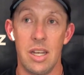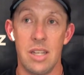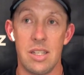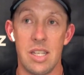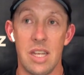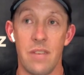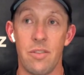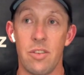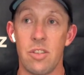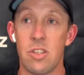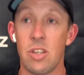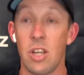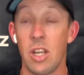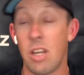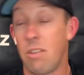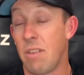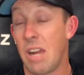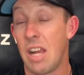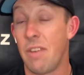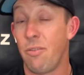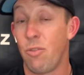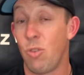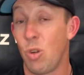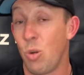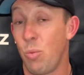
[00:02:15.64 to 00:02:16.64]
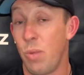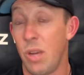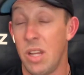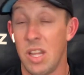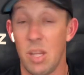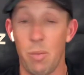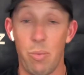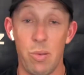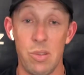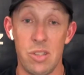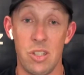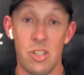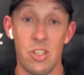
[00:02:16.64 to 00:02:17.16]
ever so grateful to be in the
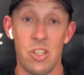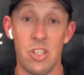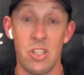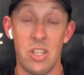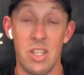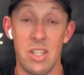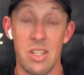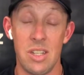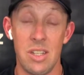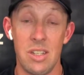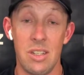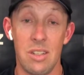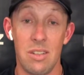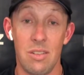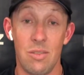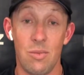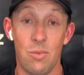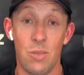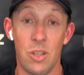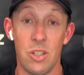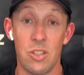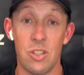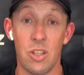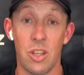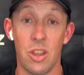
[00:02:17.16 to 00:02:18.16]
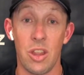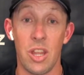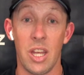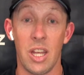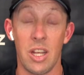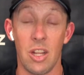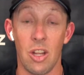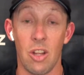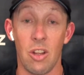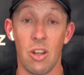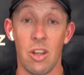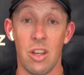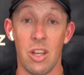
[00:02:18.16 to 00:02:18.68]
position he's in, which I think a
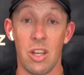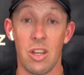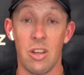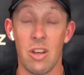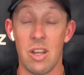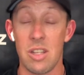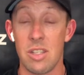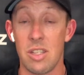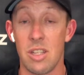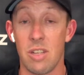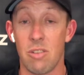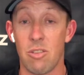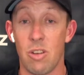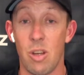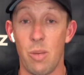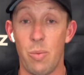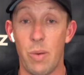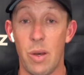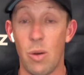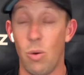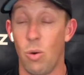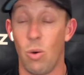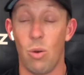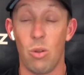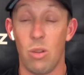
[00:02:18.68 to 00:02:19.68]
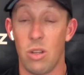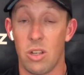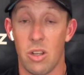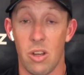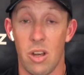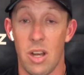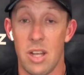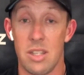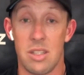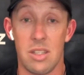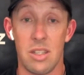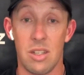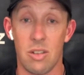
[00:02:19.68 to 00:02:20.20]
lot of the guys in the group are, all the
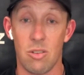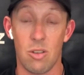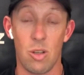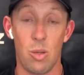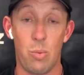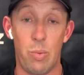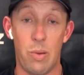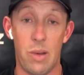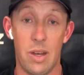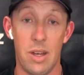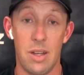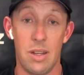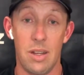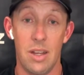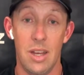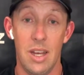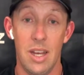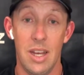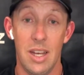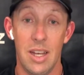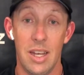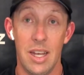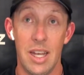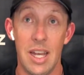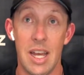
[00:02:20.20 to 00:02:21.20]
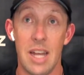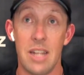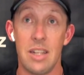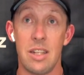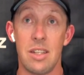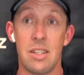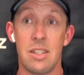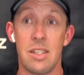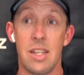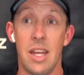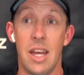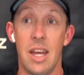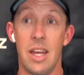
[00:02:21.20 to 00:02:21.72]
guys in the group are. He
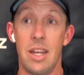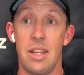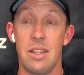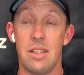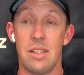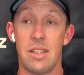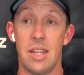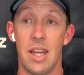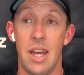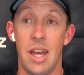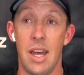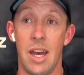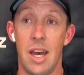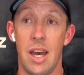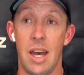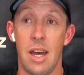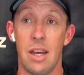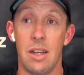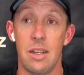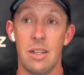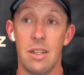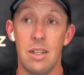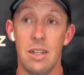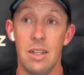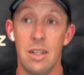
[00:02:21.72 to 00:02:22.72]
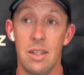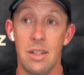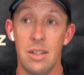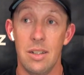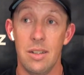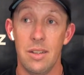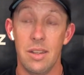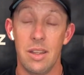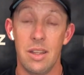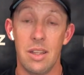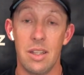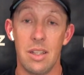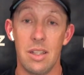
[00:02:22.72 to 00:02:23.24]
understands how
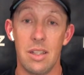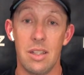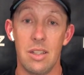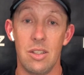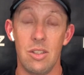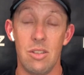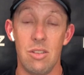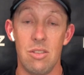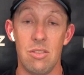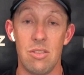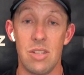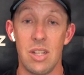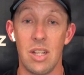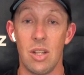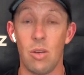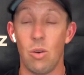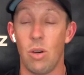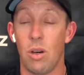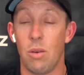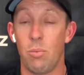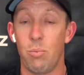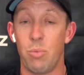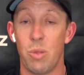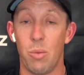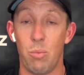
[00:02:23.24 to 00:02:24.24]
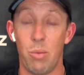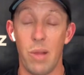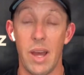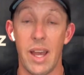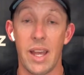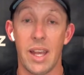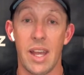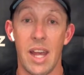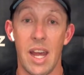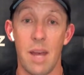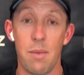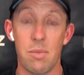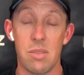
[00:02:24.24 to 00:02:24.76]
the New Zealand, well, the
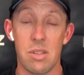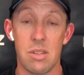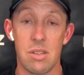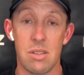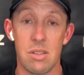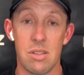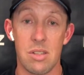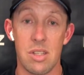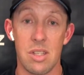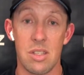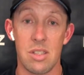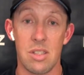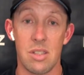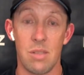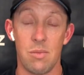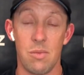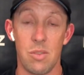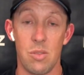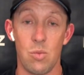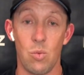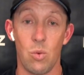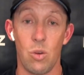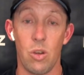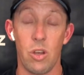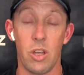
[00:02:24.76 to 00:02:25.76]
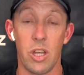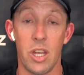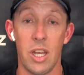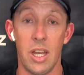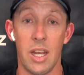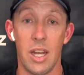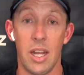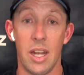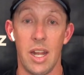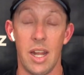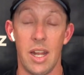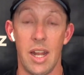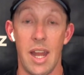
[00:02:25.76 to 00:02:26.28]
BLACKCAPS system is working
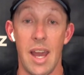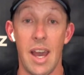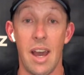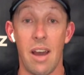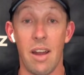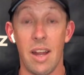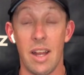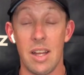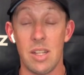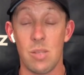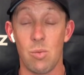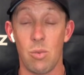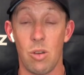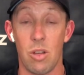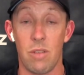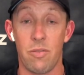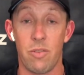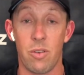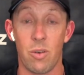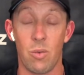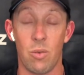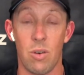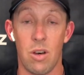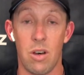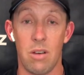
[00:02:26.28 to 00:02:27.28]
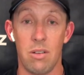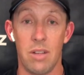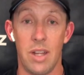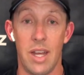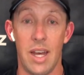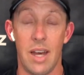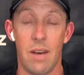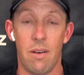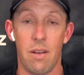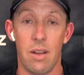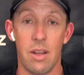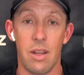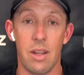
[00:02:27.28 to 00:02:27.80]
and how it has worked for a while
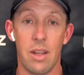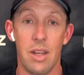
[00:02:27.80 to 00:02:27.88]
now,